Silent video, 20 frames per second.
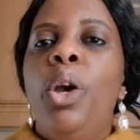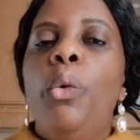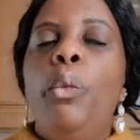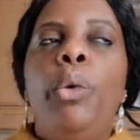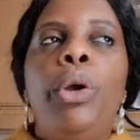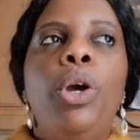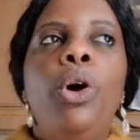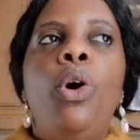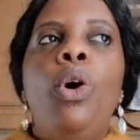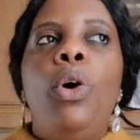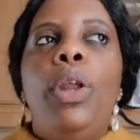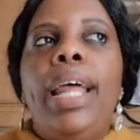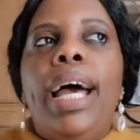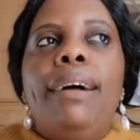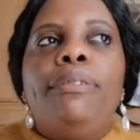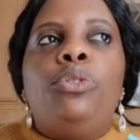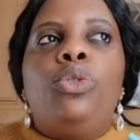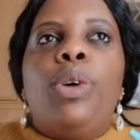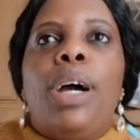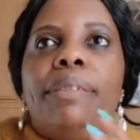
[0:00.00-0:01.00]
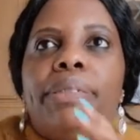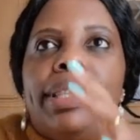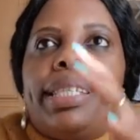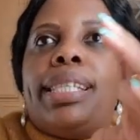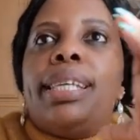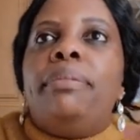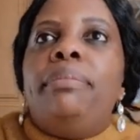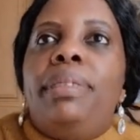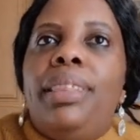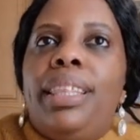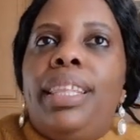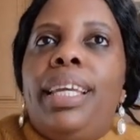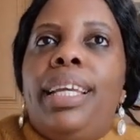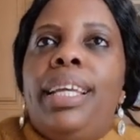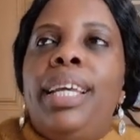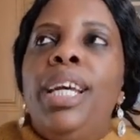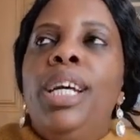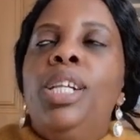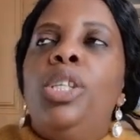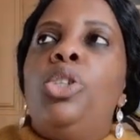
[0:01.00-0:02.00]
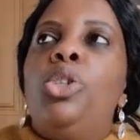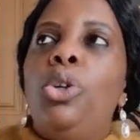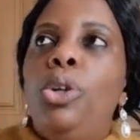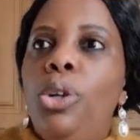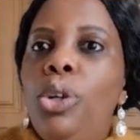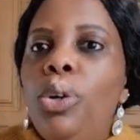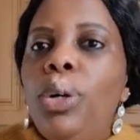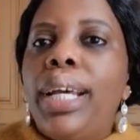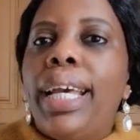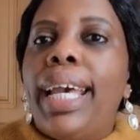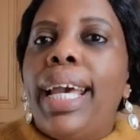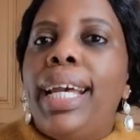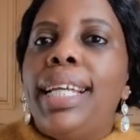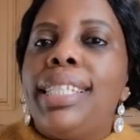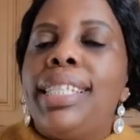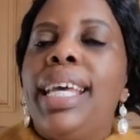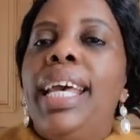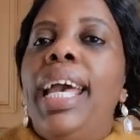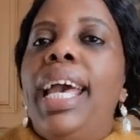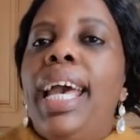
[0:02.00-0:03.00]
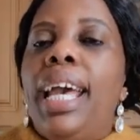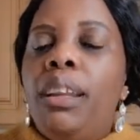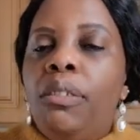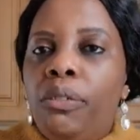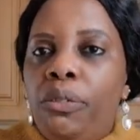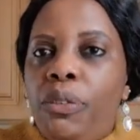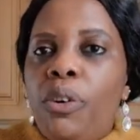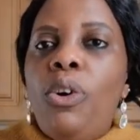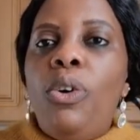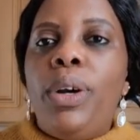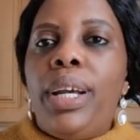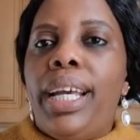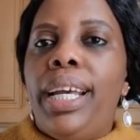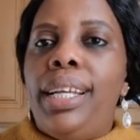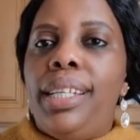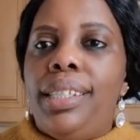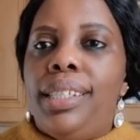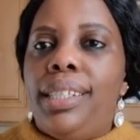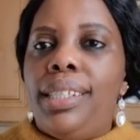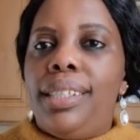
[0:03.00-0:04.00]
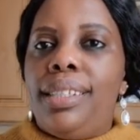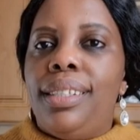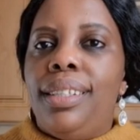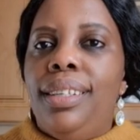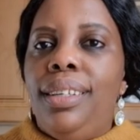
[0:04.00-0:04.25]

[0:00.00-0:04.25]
We all have to have something to look at and focus.